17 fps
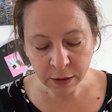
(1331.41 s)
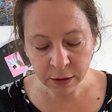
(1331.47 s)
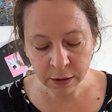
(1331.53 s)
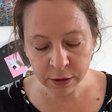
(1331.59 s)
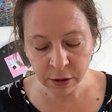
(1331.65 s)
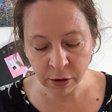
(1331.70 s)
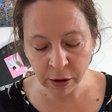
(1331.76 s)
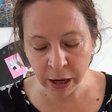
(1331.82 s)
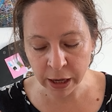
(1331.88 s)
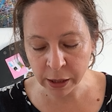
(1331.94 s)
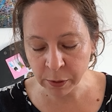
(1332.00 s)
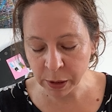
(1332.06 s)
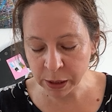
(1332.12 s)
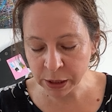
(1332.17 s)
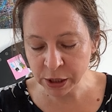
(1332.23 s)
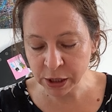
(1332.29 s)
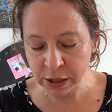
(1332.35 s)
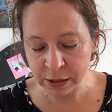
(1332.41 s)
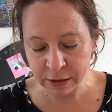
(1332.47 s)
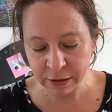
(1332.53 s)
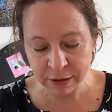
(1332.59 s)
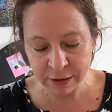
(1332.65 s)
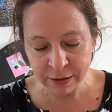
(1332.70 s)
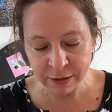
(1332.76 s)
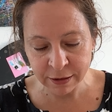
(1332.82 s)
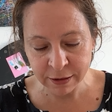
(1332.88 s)
So any
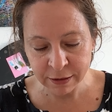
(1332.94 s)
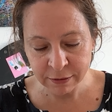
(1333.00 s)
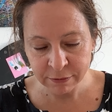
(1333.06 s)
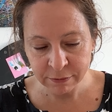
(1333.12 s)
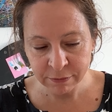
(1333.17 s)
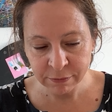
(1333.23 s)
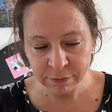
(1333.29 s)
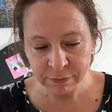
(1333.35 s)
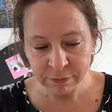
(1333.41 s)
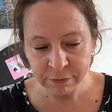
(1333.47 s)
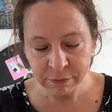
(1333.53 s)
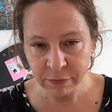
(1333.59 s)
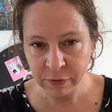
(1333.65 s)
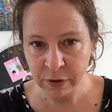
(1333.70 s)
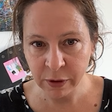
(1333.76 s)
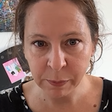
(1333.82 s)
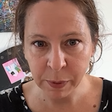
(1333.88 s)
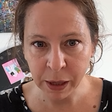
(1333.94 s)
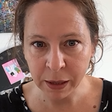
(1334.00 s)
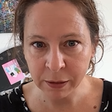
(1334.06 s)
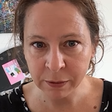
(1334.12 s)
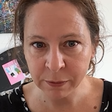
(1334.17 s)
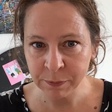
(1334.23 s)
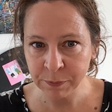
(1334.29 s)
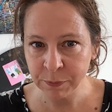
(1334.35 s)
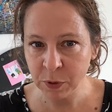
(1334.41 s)
questions, feedback,
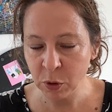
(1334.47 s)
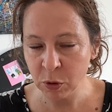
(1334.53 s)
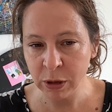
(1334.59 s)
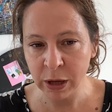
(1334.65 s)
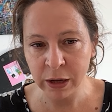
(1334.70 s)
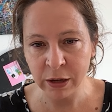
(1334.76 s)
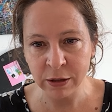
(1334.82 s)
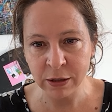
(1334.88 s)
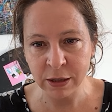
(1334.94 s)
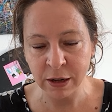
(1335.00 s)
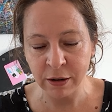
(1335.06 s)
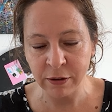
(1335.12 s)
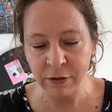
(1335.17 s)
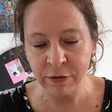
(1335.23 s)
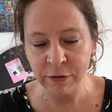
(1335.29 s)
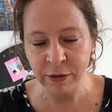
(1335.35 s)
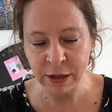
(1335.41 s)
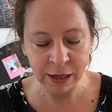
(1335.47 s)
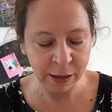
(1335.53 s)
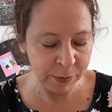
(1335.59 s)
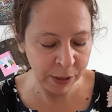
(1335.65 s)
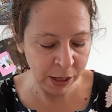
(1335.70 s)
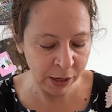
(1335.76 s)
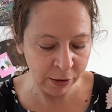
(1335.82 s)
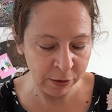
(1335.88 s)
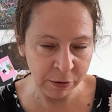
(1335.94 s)
all that good stuff, let me
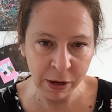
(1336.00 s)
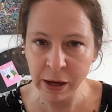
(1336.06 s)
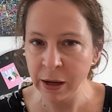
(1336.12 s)
know.